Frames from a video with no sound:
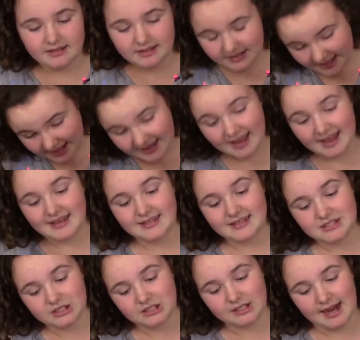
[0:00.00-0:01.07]
tea
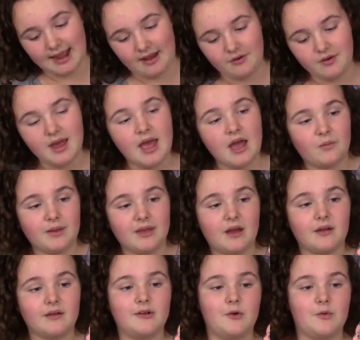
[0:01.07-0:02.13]
cakes are out, we
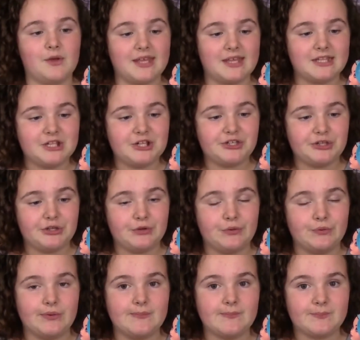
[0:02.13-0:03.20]
are going
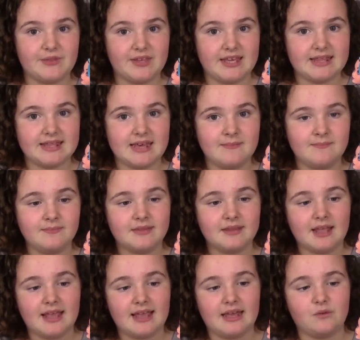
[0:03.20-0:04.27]
to eat them,
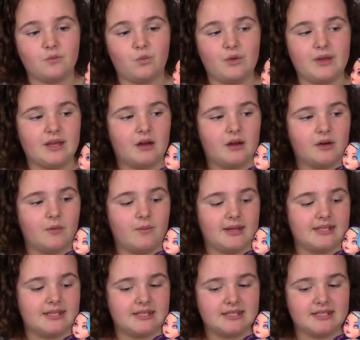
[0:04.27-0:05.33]
and we are
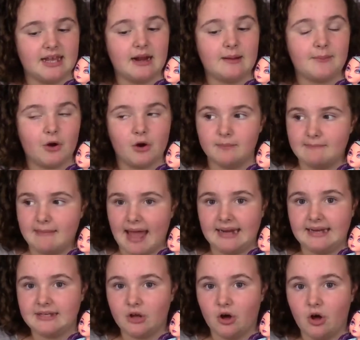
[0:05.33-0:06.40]
going to set up our
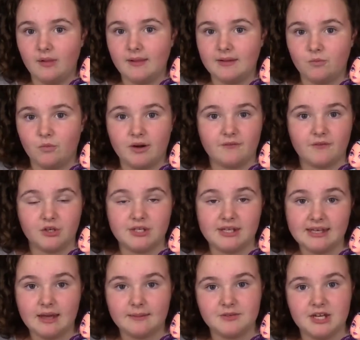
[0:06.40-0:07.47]
Maddie doll in one of our
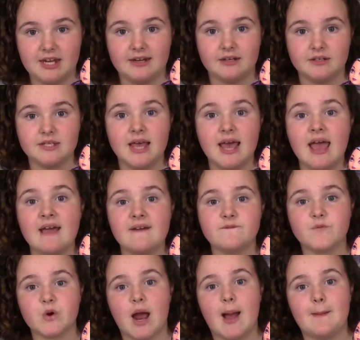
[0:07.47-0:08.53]
teacup chairs
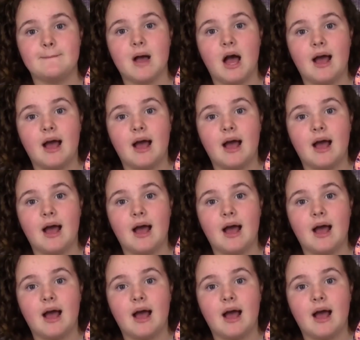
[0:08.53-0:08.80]
from